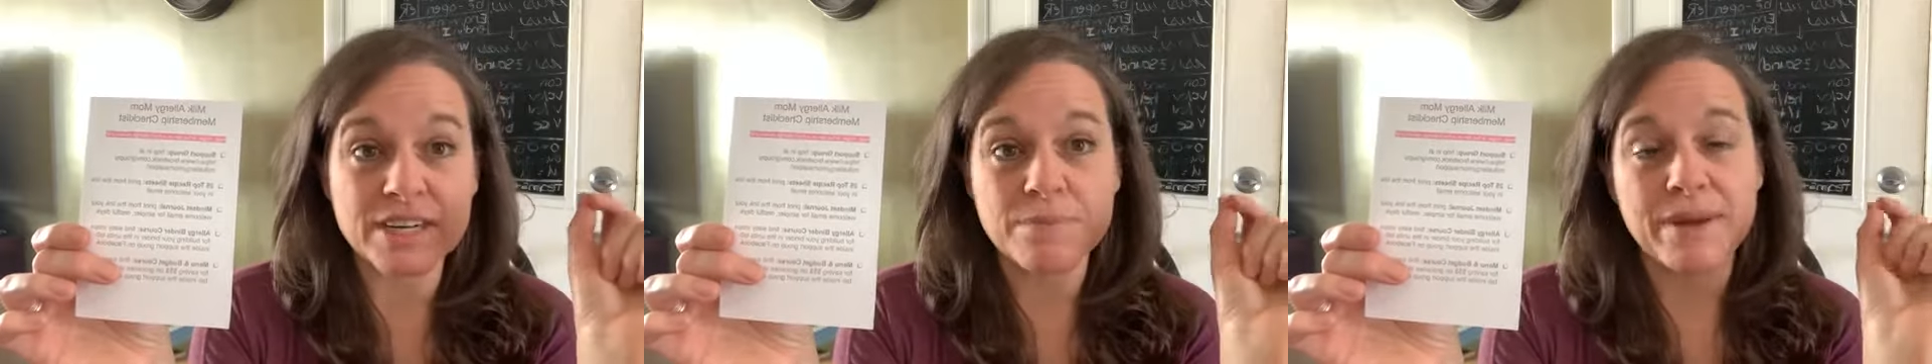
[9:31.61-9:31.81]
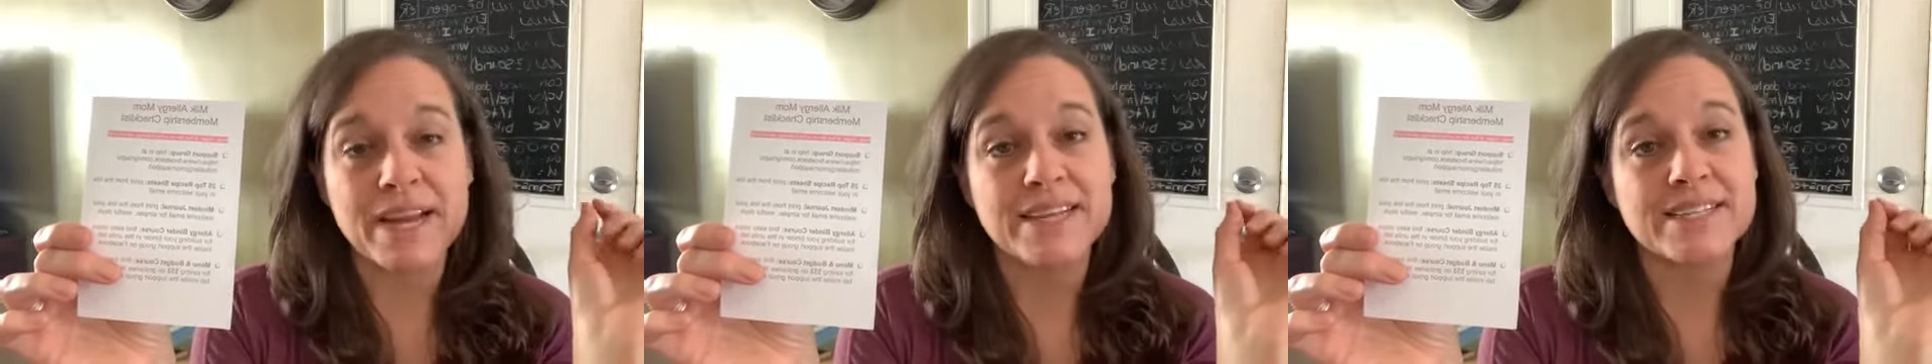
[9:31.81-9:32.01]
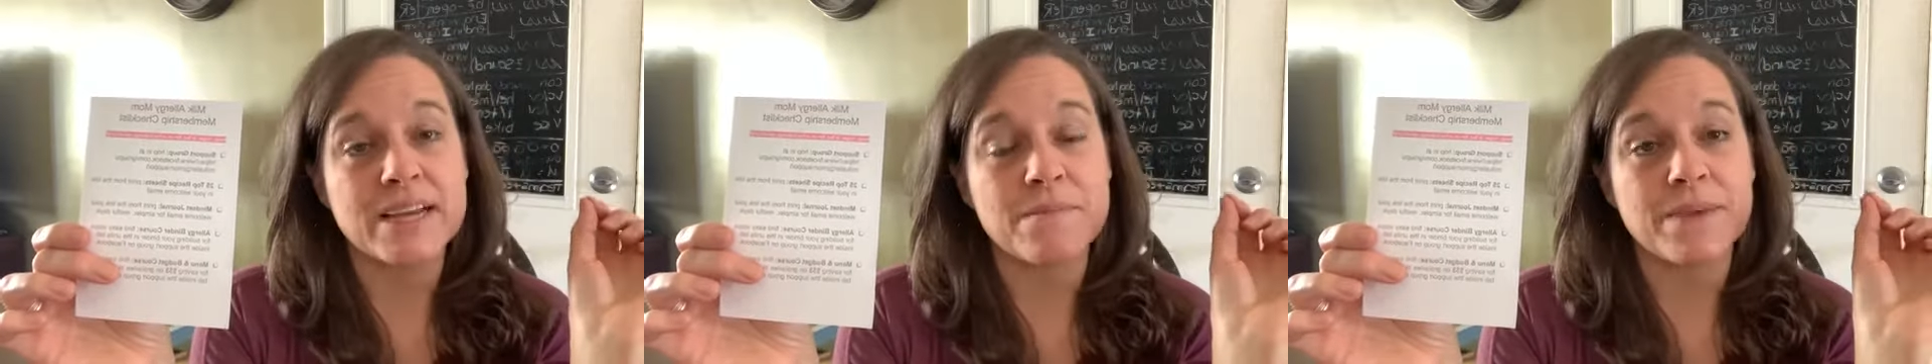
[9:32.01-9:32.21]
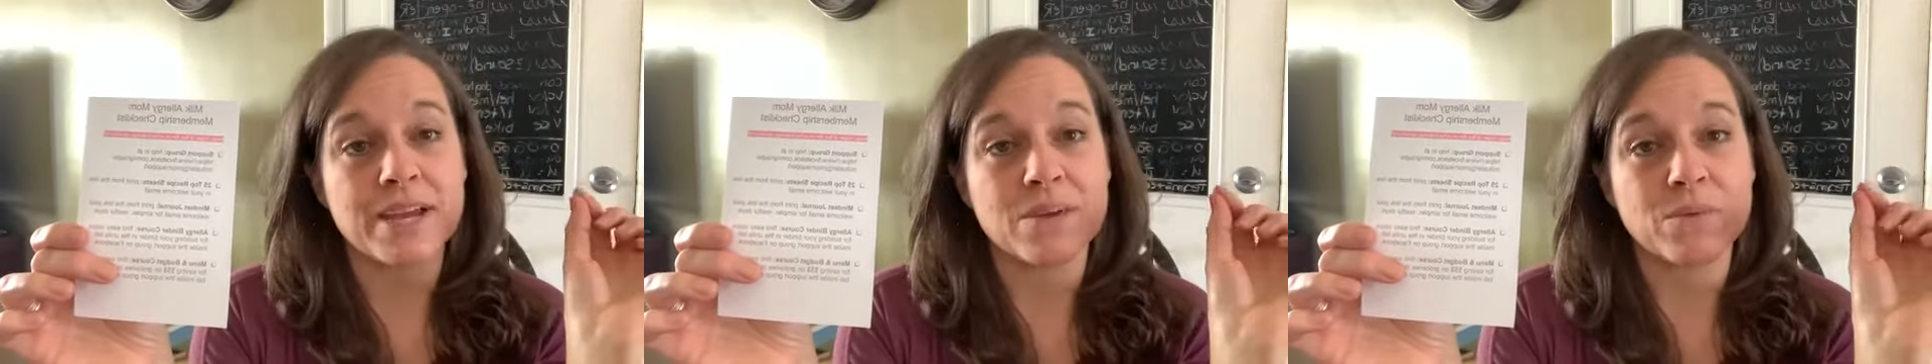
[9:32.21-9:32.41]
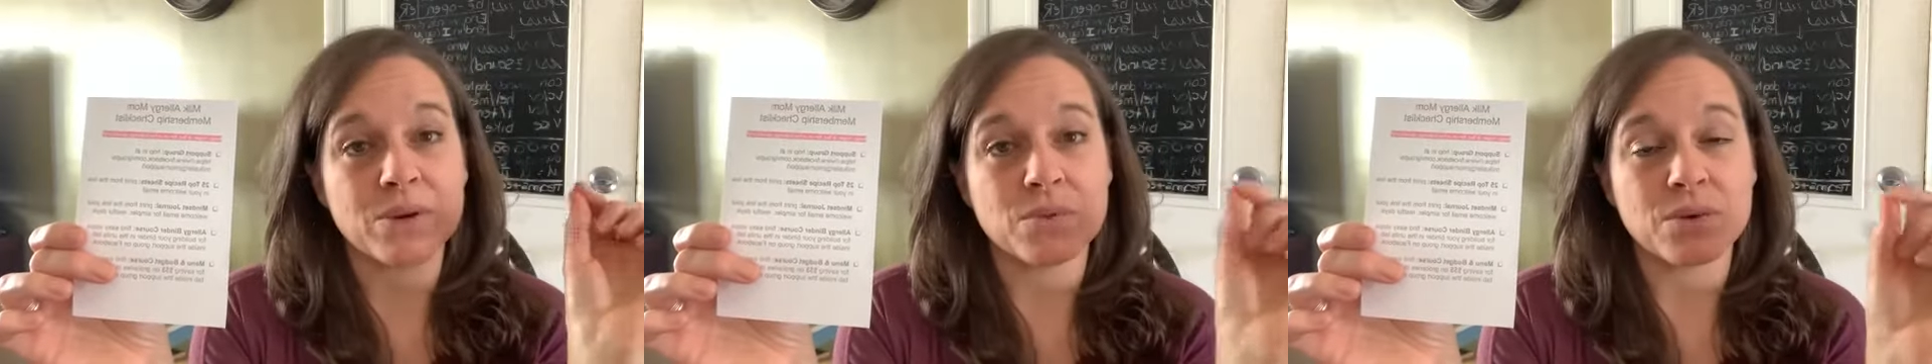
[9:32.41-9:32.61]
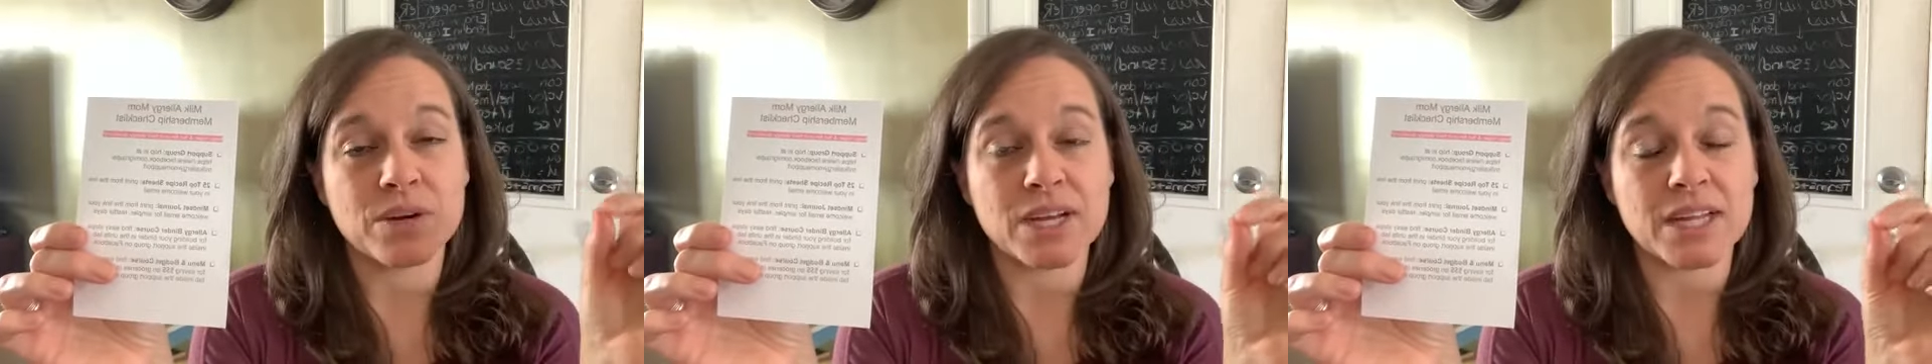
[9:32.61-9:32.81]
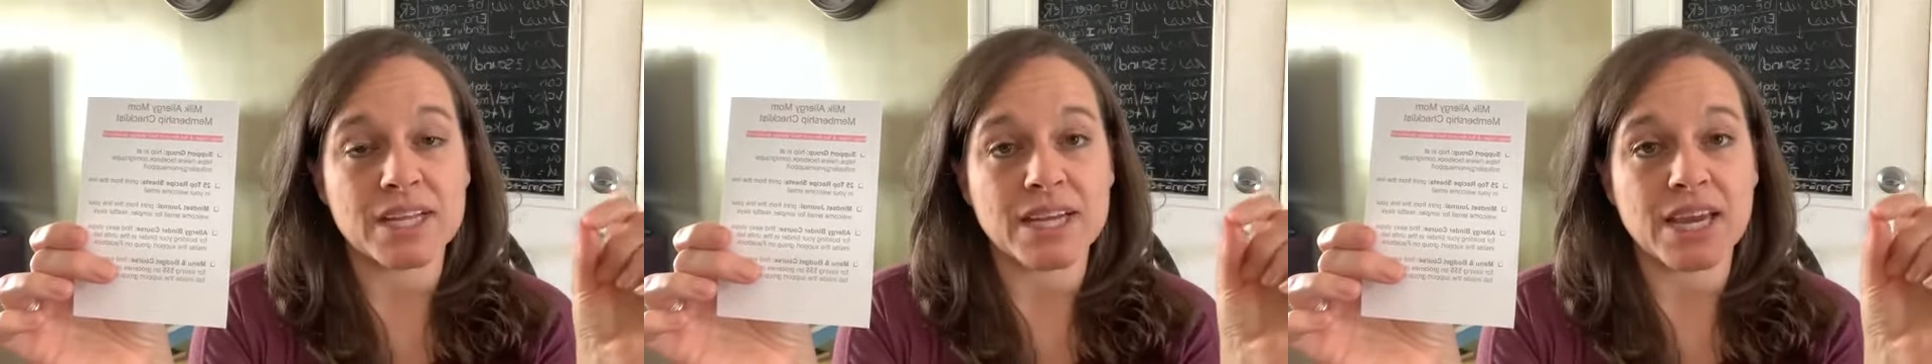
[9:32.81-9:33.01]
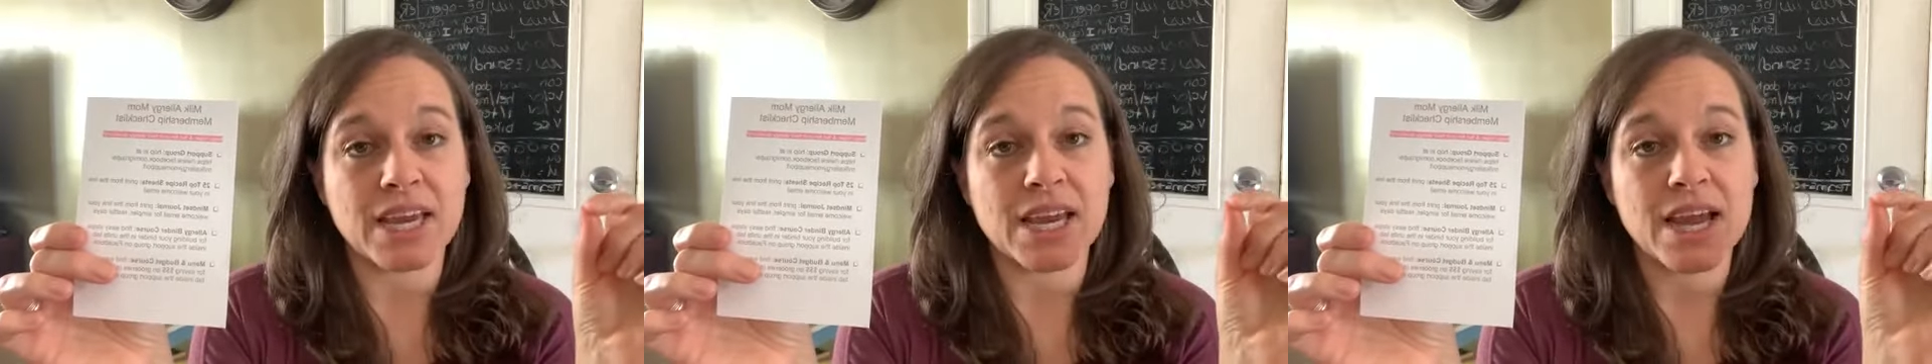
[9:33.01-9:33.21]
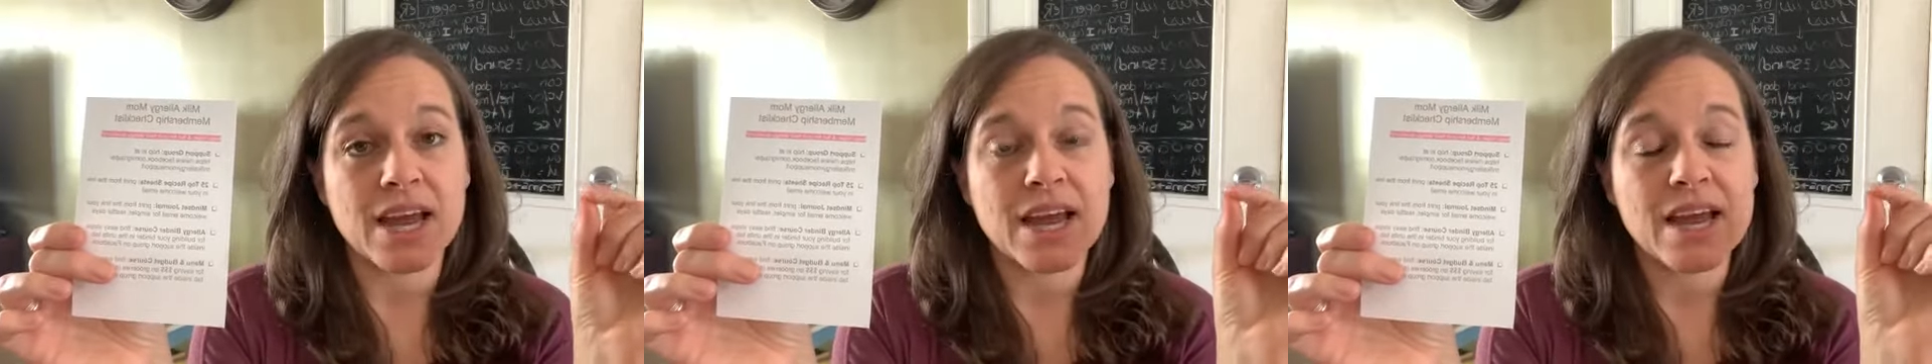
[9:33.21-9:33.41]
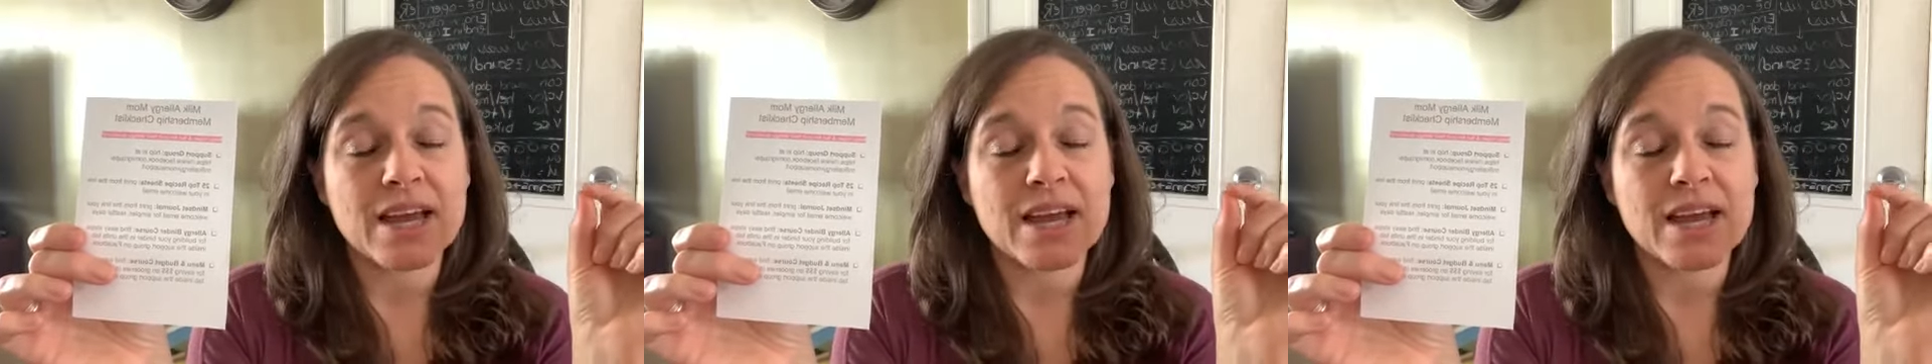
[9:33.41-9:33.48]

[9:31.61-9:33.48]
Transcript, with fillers: the pandemic, we really